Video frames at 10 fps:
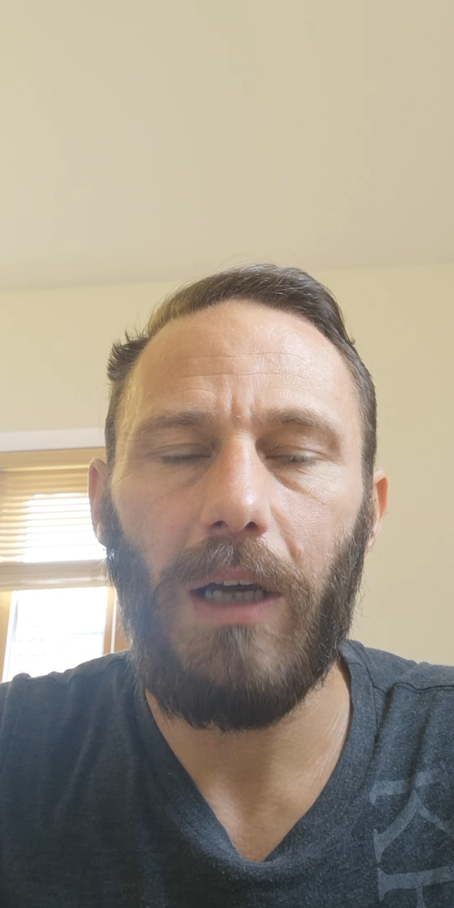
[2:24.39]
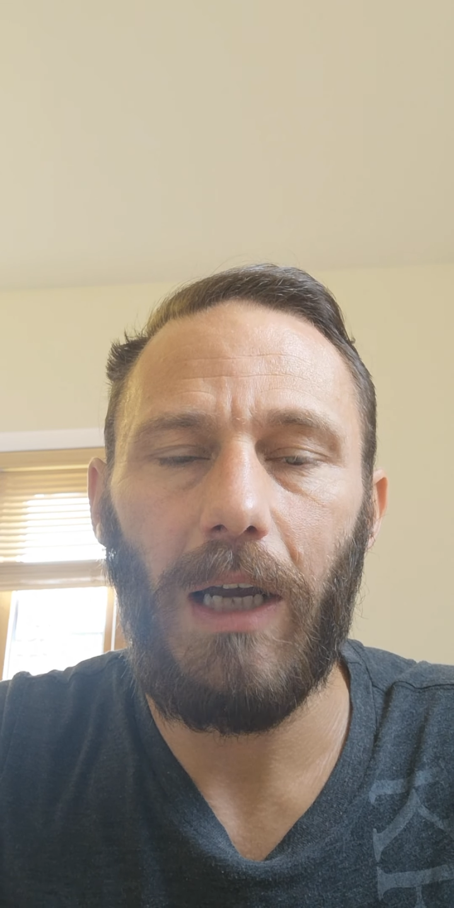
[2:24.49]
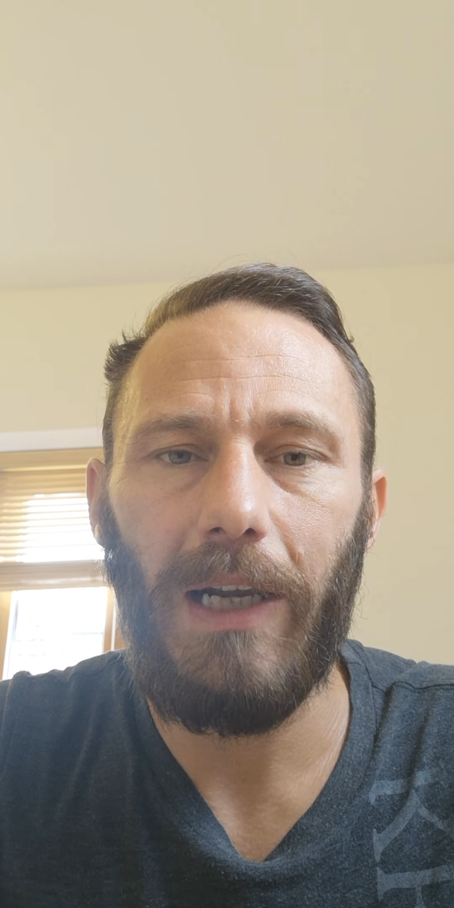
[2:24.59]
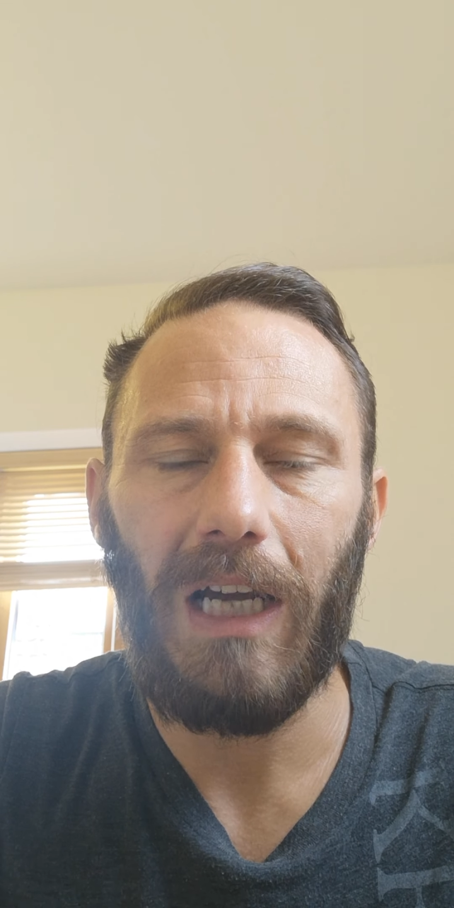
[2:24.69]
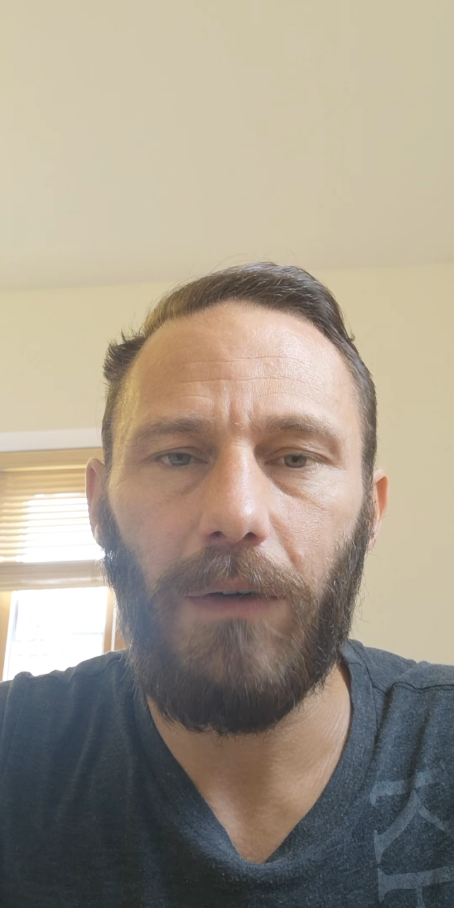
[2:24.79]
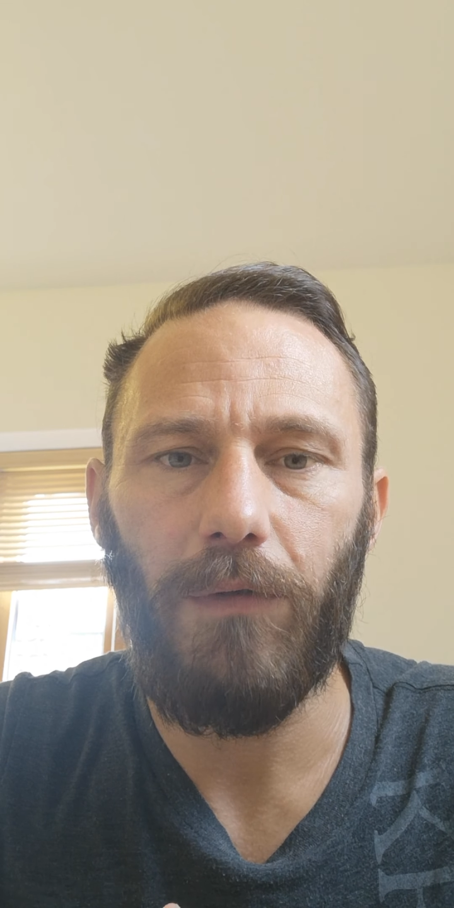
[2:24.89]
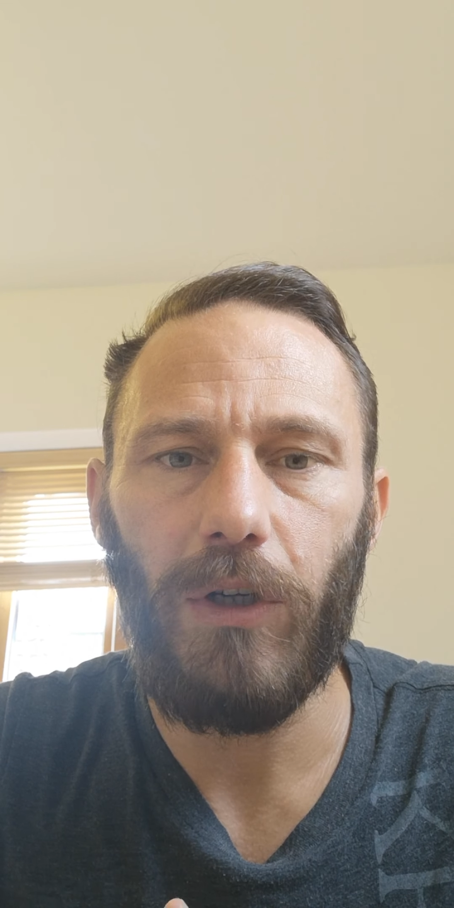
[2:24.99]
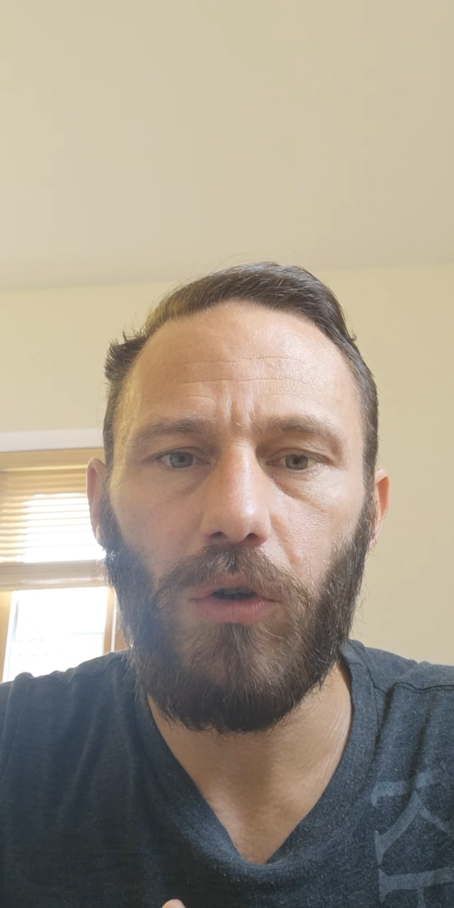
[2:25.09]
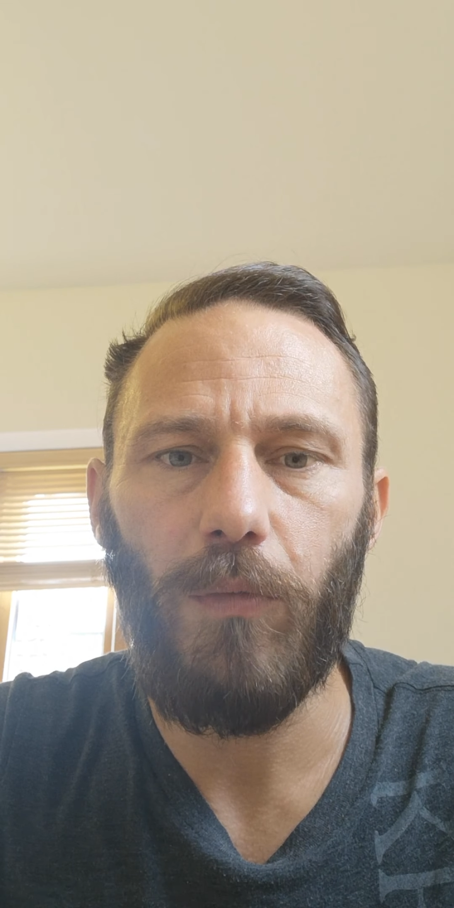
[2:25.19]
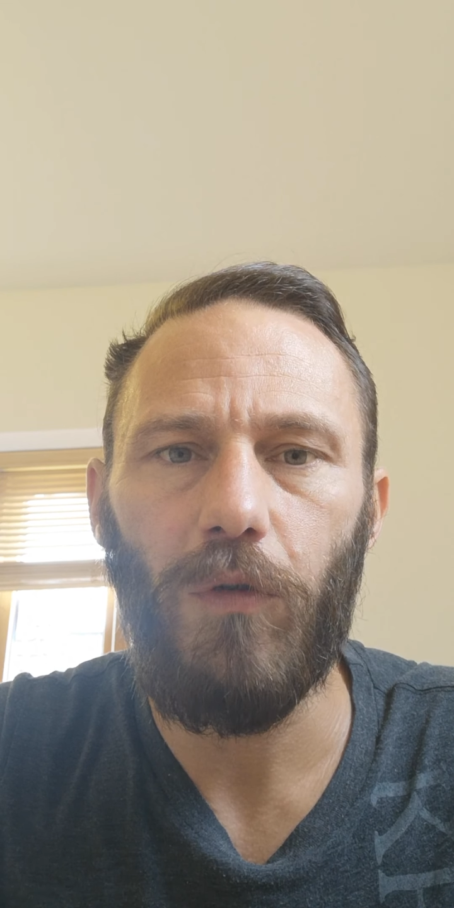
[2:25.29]
a lack of
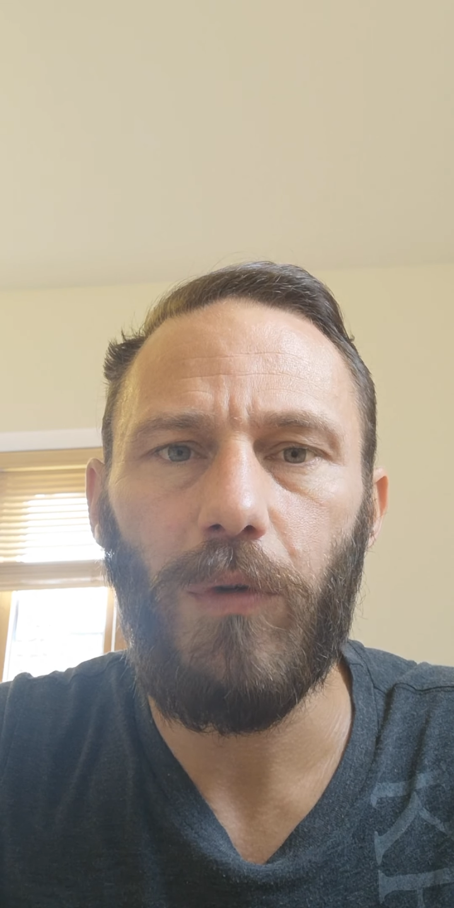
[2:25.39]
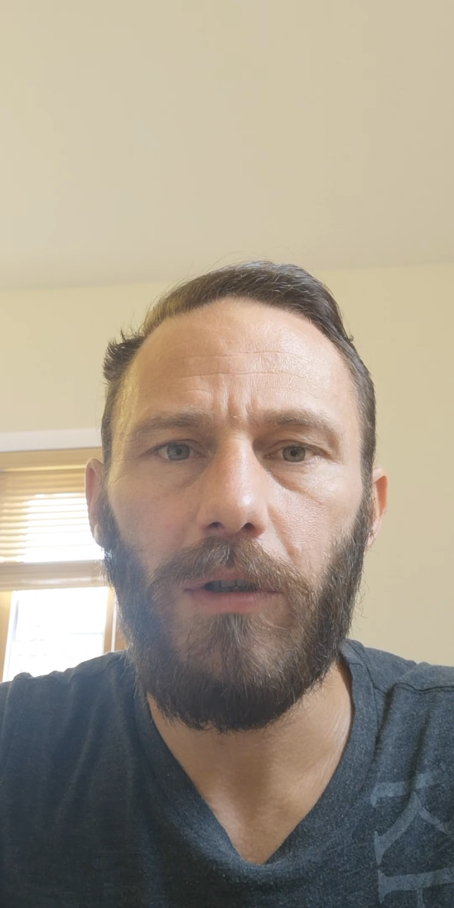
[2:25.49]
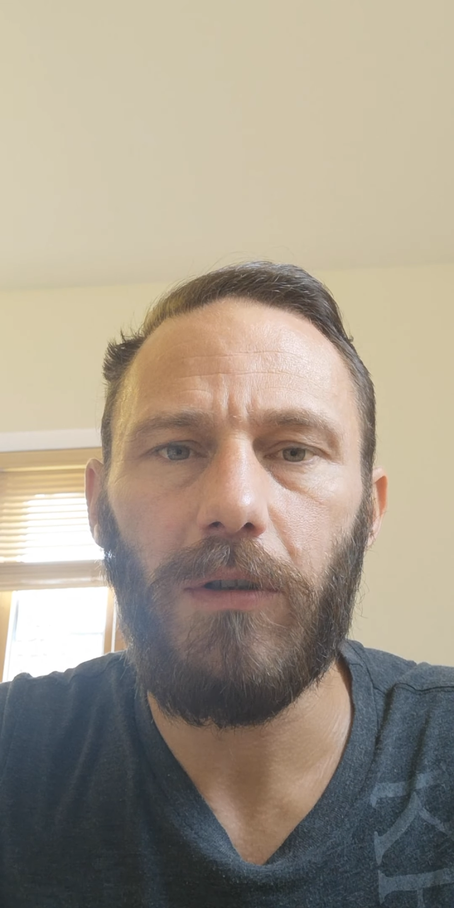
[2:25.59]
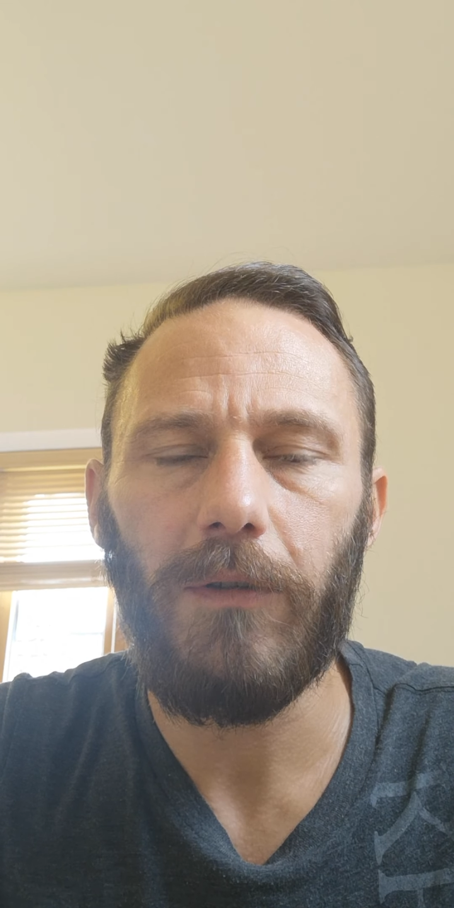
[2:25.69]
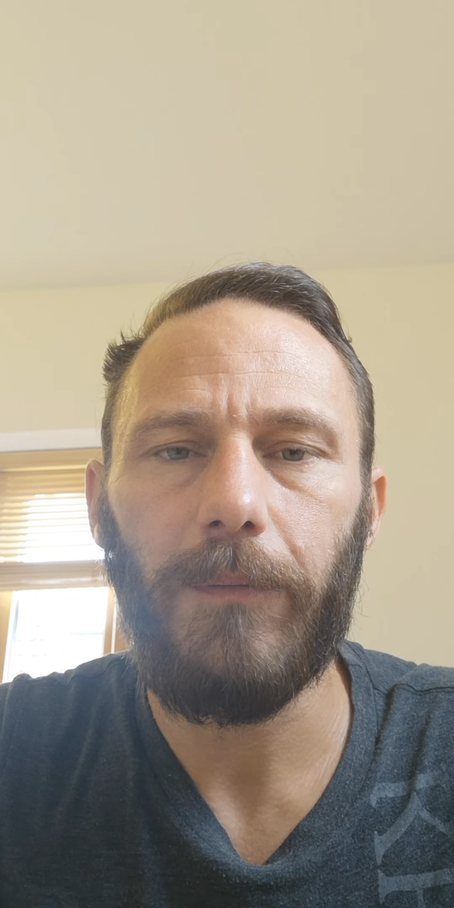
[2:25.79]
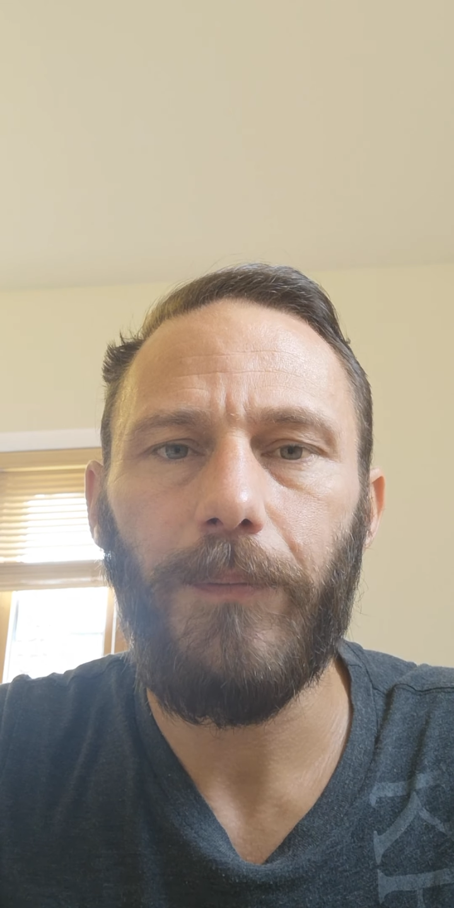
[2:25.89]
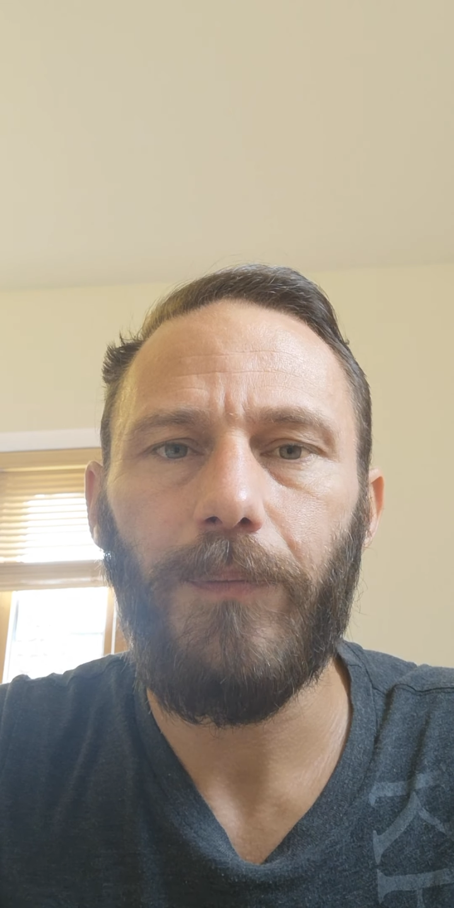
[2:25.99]
range of movement,